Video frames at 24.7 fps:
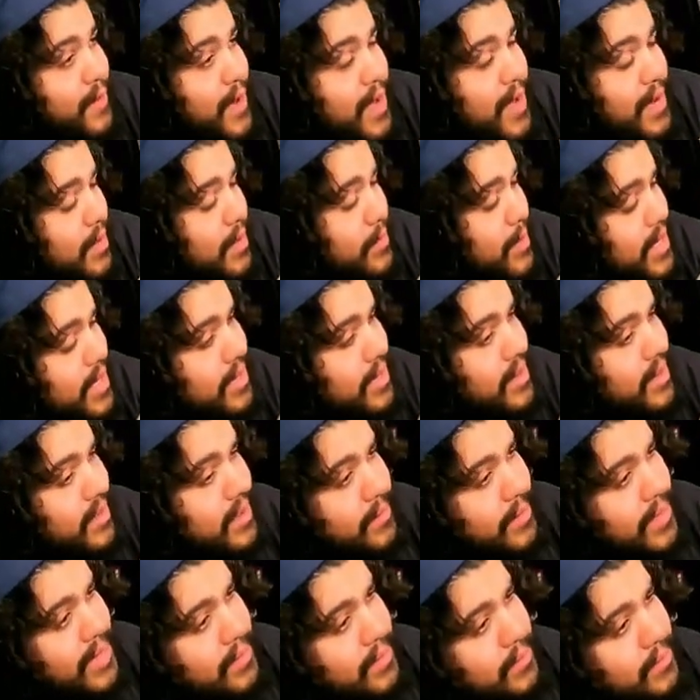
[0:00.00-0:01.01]
I mean, I
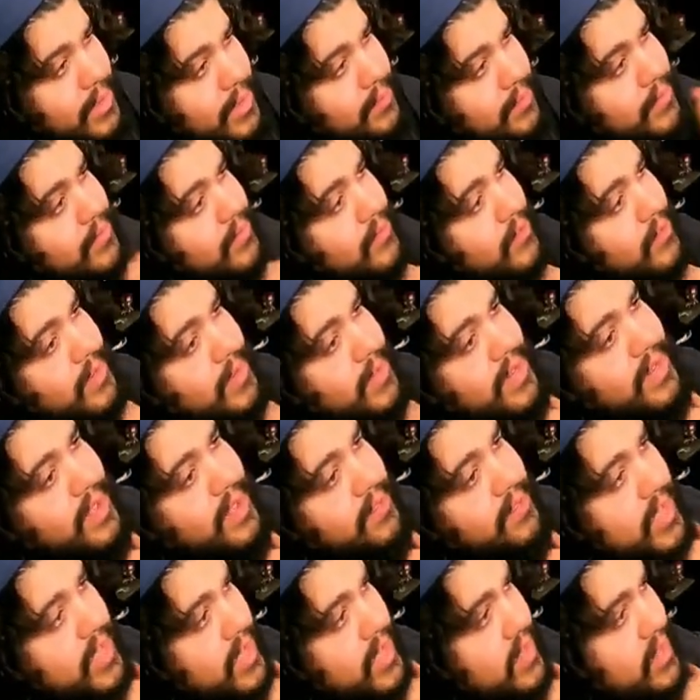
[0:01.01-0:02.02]
mean we've we've been
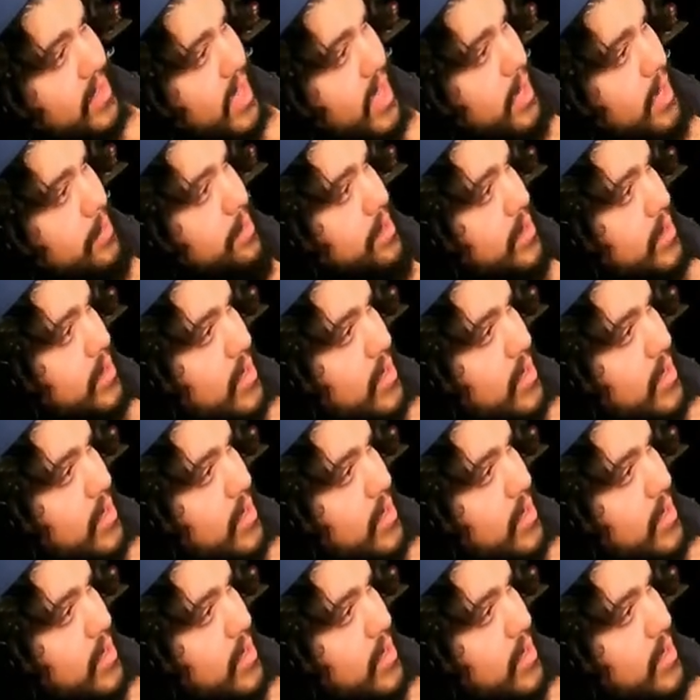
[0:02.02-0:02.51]
having a good time, and